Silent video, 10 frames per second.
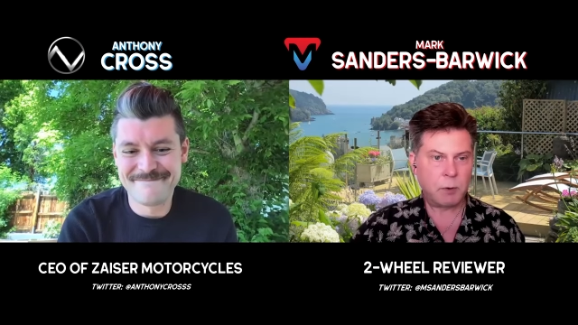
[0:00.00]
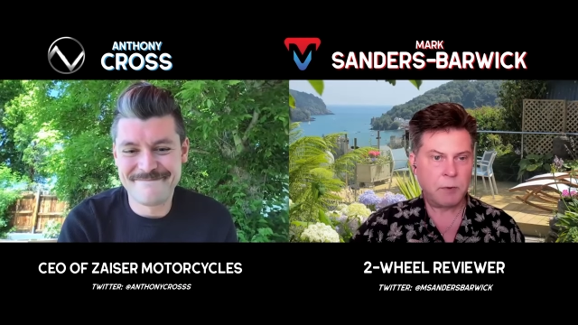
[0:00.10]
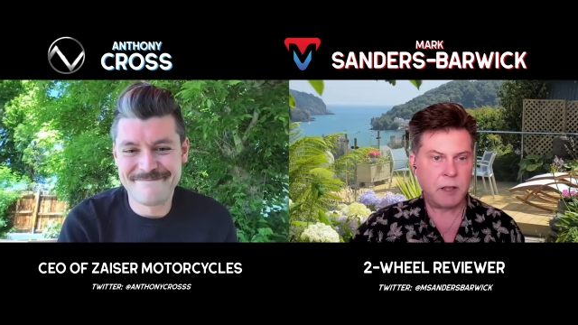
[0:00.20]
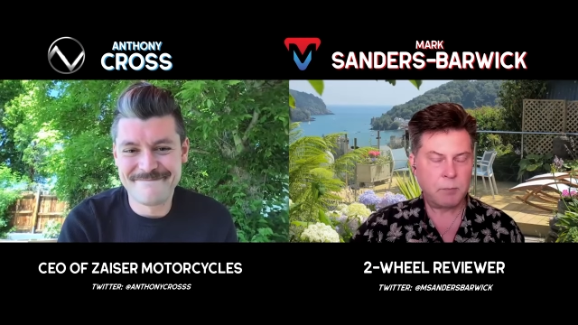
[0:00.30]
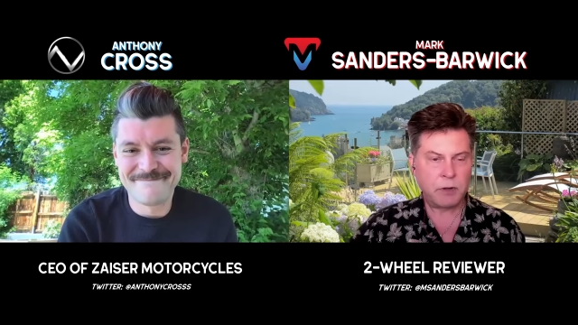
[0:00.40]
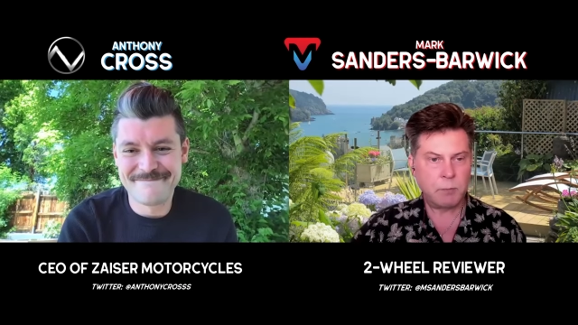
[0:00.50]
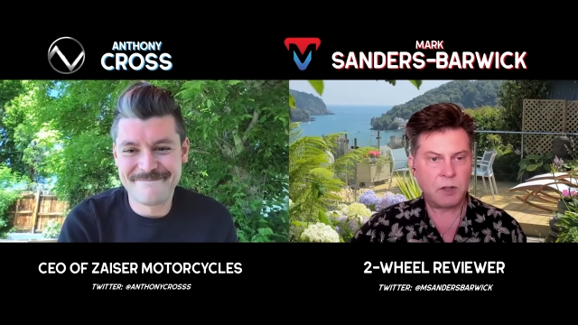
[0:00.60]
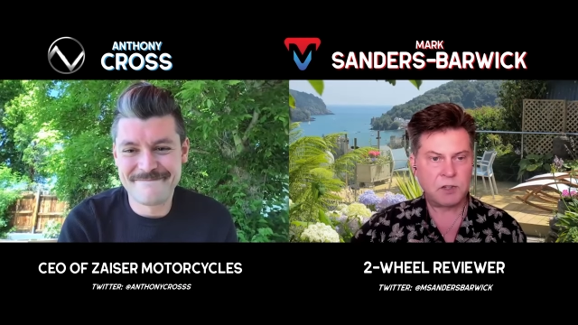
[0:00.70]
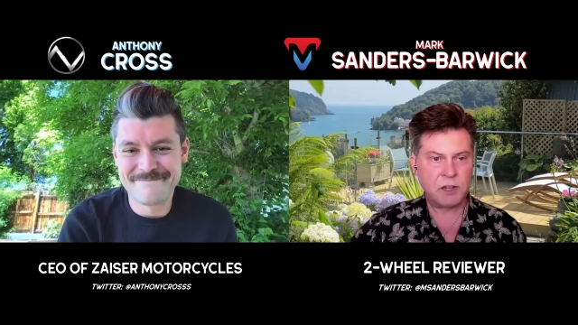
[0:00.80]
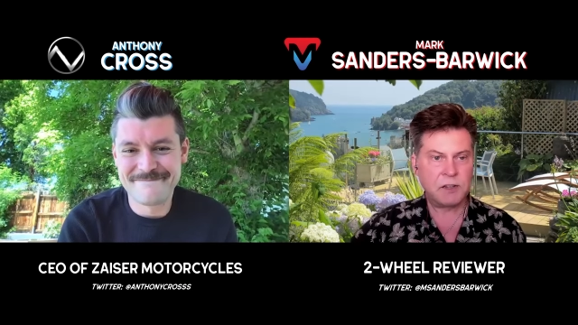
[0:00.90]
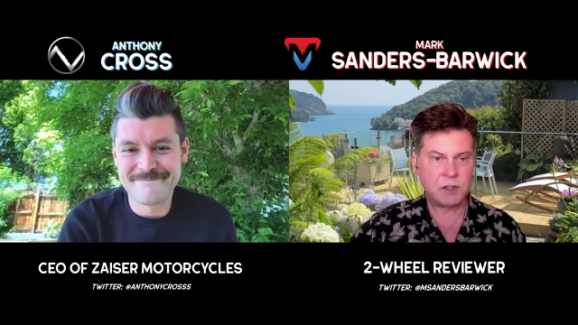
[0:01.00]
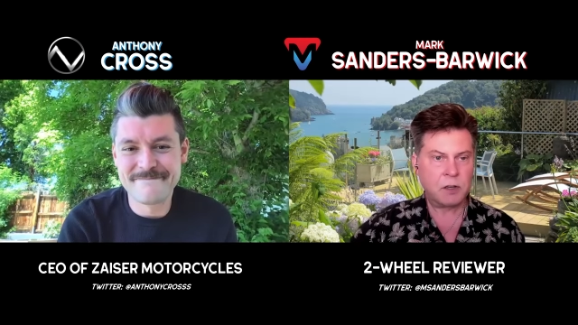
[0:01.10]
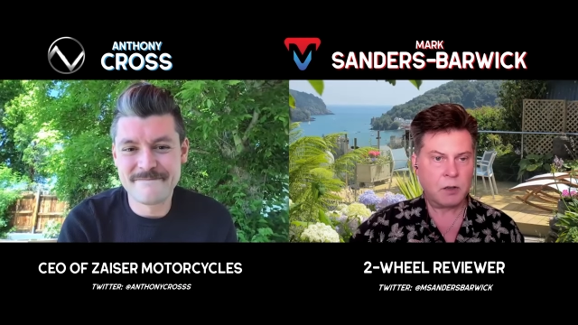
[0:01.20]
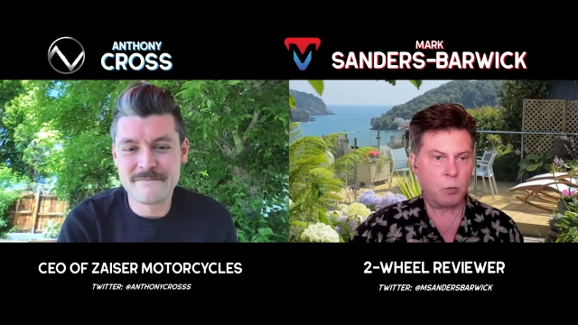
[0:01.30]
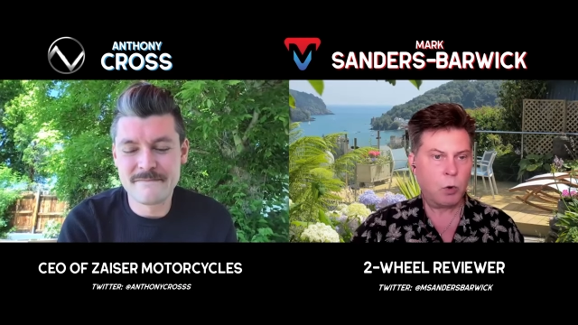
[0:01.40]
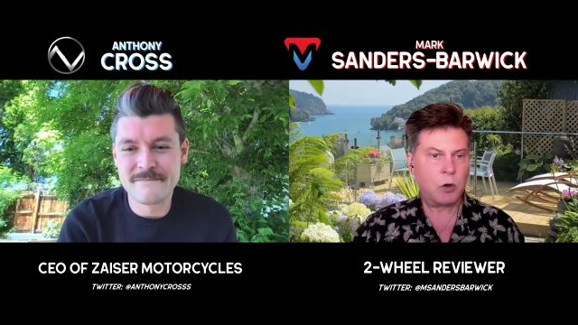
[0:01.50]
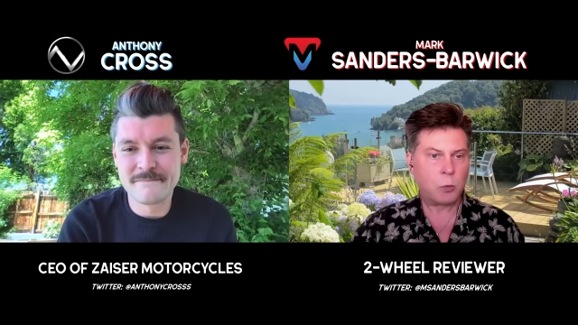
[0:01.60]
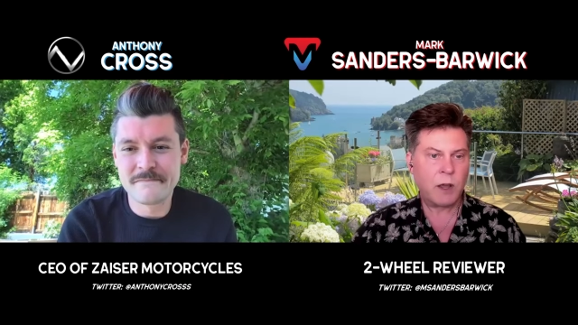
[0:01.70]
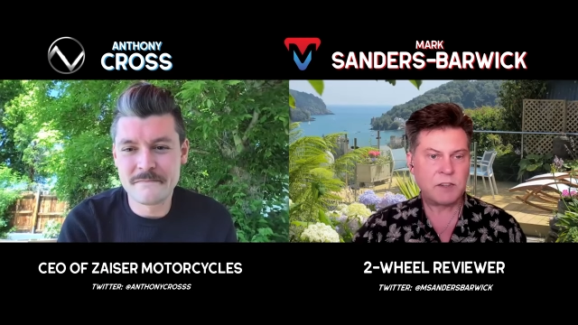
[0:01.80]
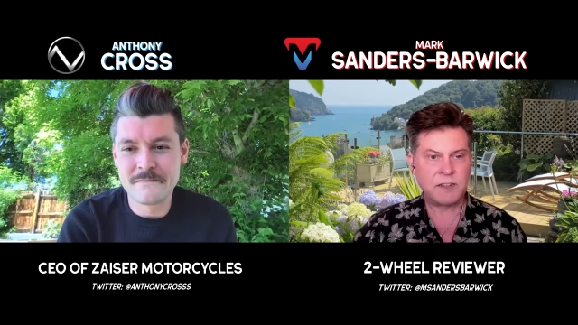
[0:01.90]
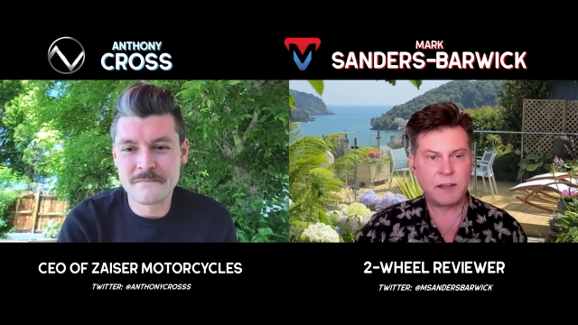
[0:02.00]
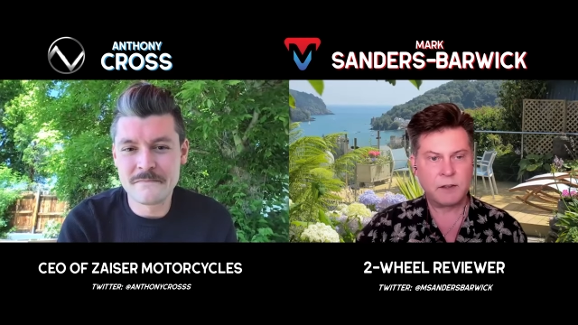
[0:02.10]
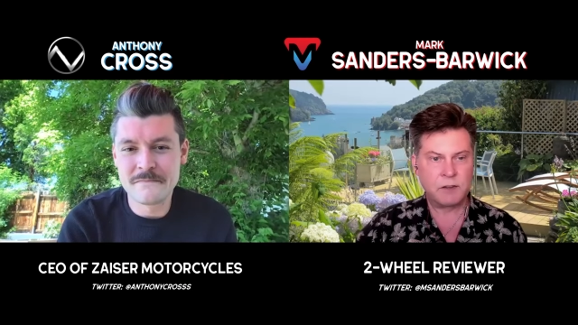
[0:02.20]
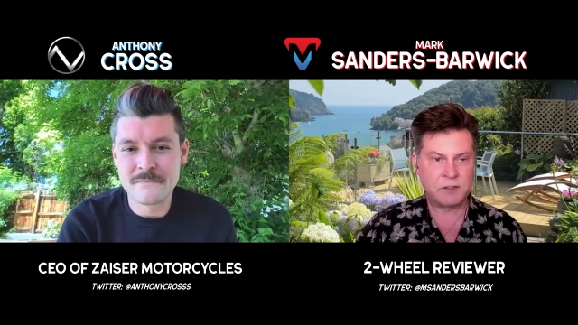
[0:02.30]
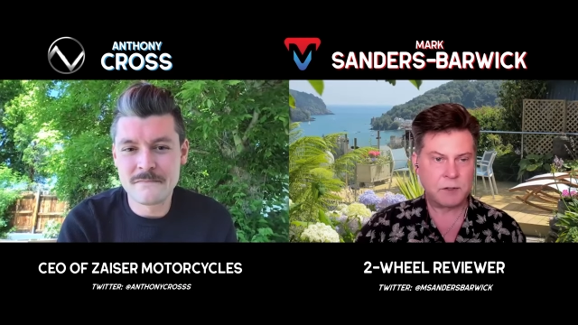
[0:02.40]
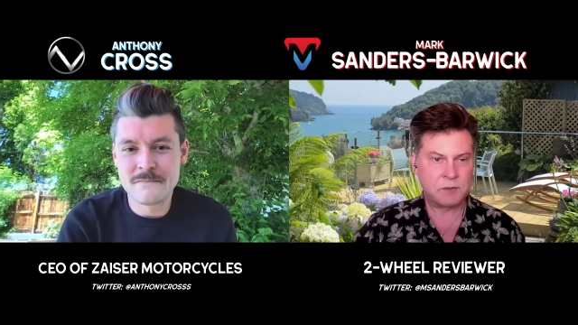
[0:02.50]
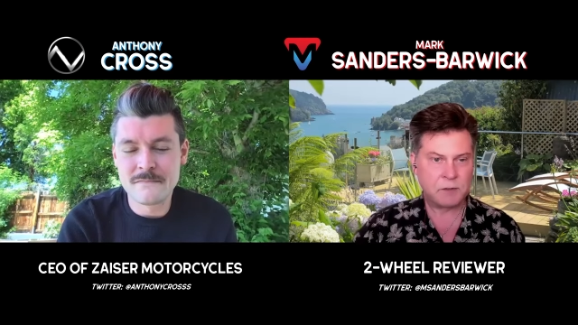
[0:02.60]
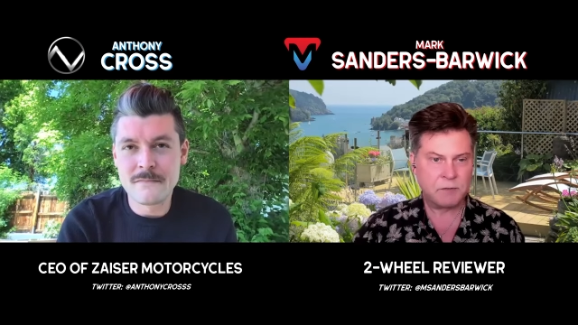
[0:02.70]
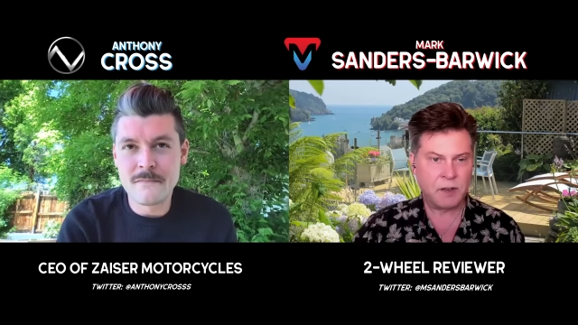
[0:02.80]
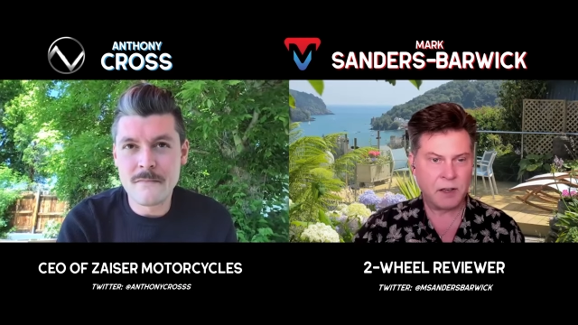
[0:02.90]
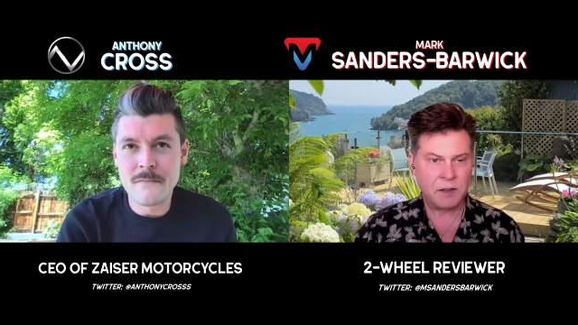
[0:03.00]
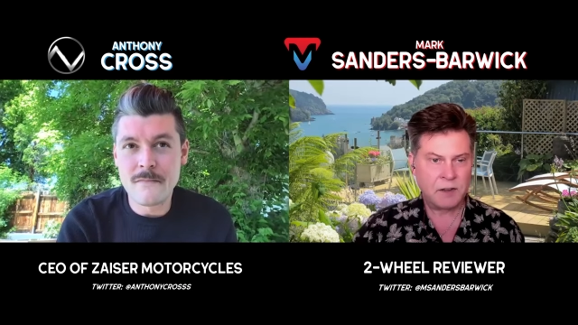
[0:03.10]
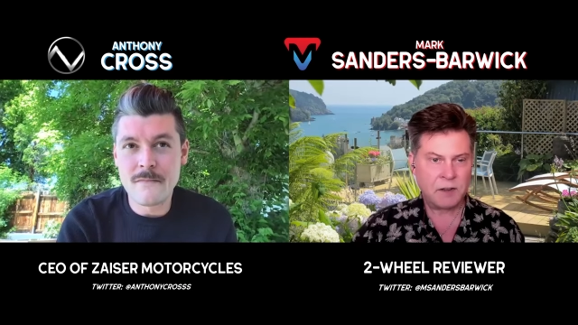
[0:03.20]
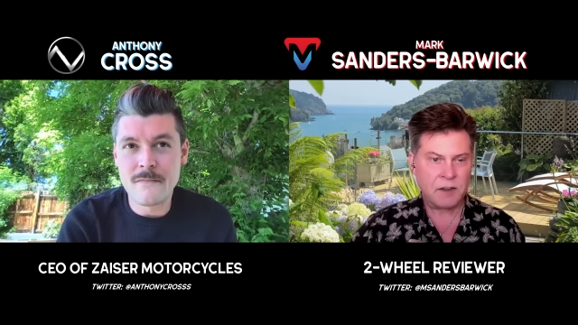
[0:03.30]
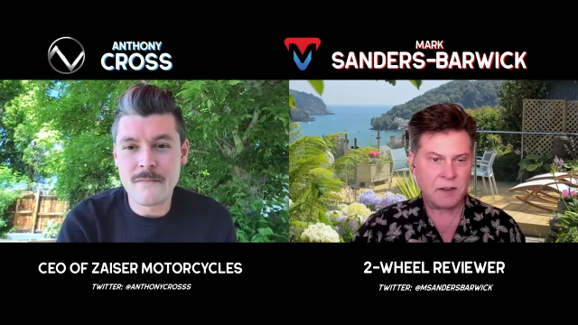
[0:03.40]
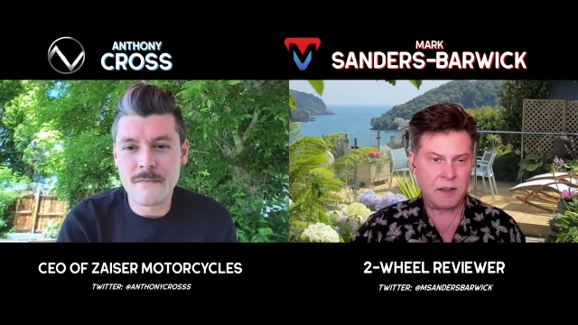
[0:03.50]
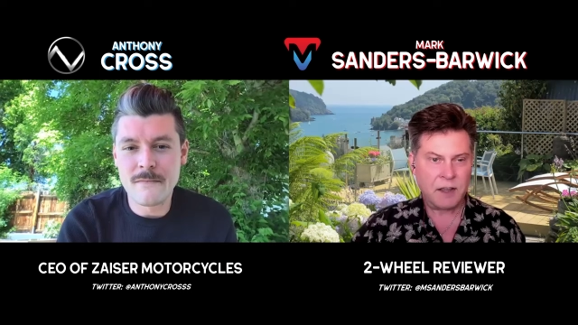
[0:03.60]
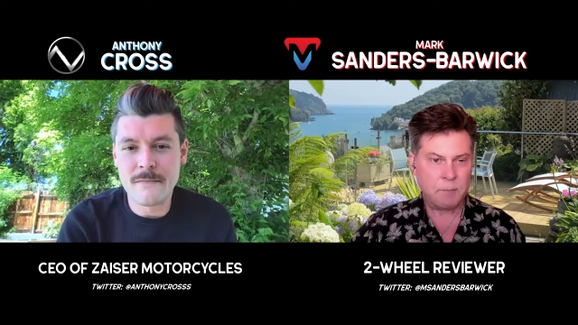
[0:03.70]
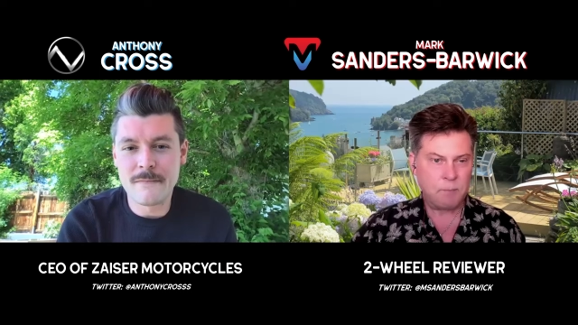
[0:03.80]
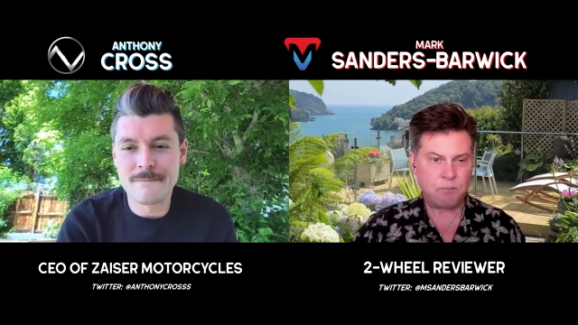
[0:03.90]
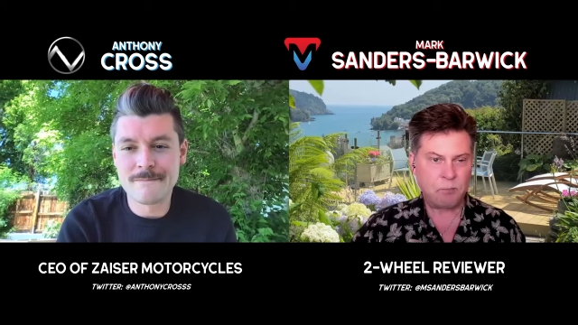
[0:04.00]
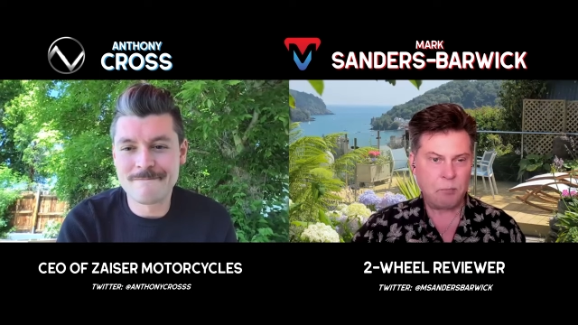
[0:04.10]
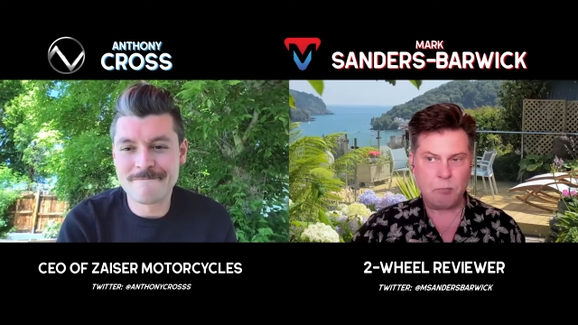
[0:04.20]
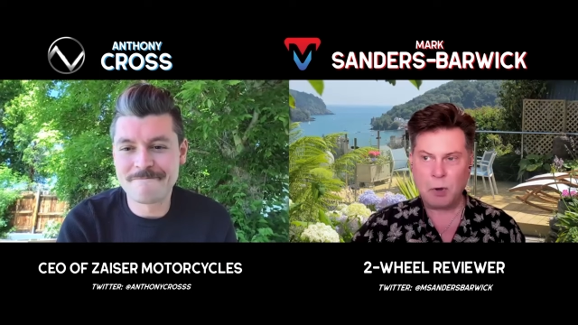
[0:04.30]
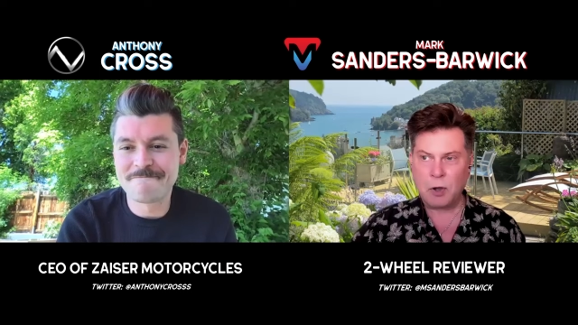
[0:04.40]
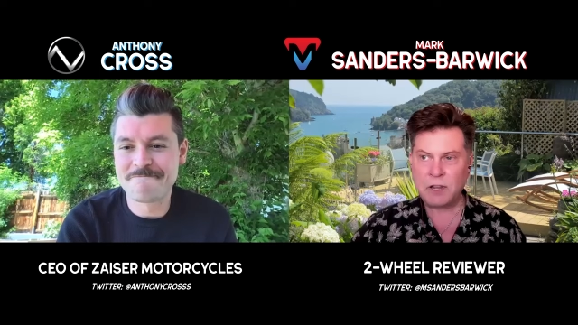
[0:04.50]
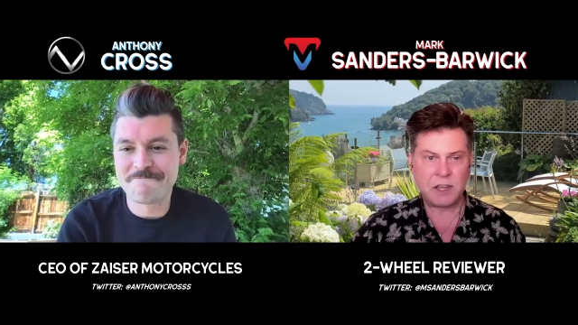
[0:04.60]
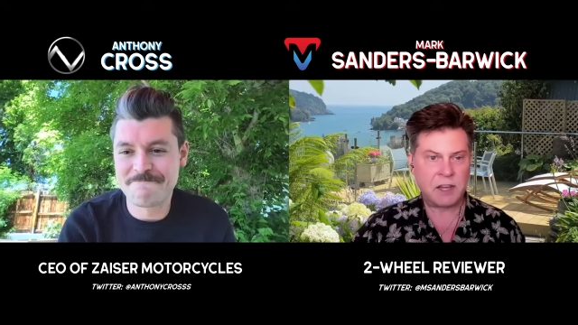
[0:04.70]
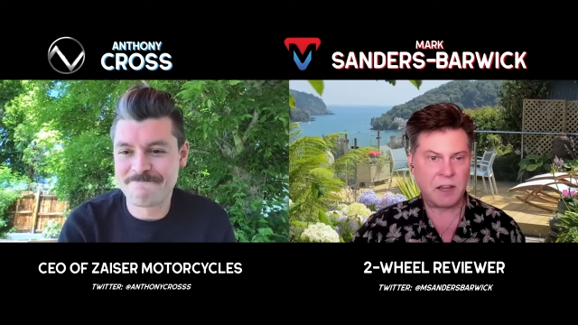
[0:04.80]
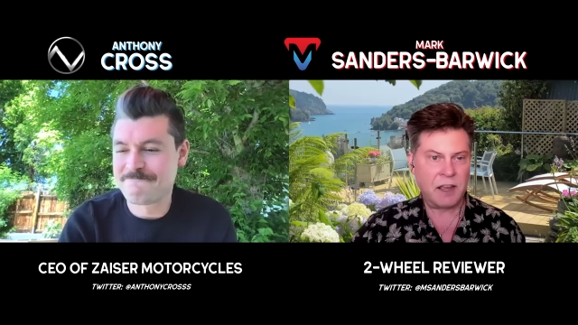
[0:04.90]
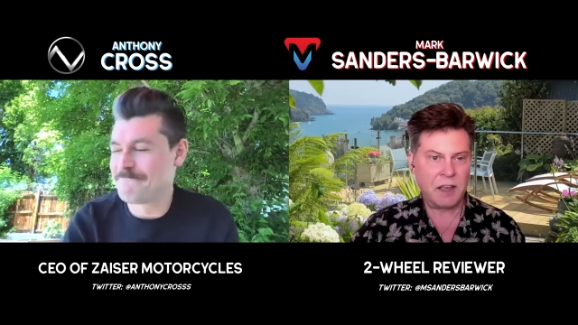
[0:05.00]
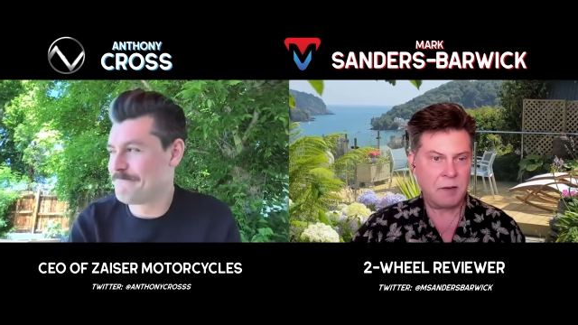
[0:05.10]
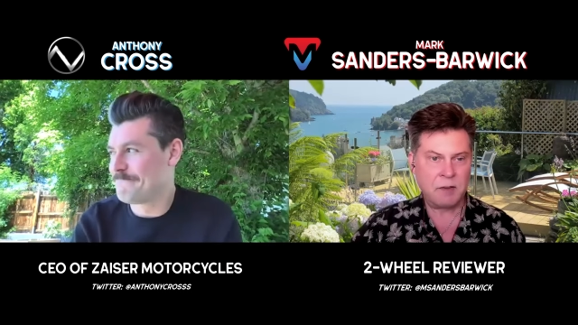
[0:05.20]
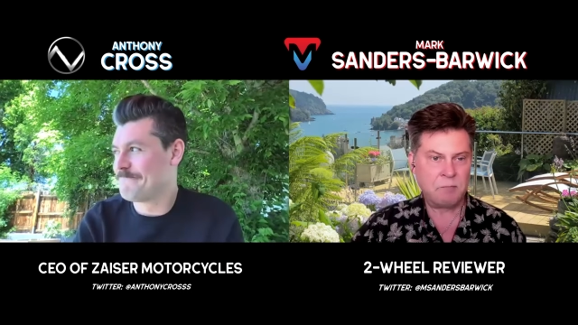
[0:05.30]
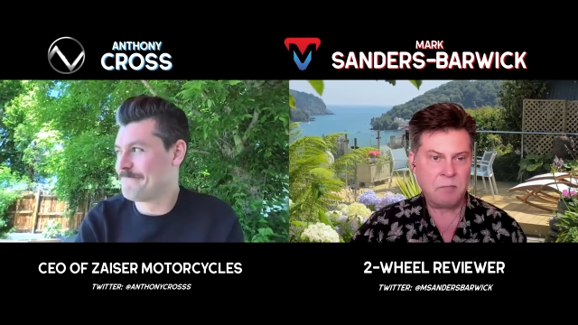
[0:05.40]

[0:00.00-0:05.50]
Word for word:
Speaker 1: I mean, it, pretty much is a, a wild west out there in terms of uh, um, bike uh,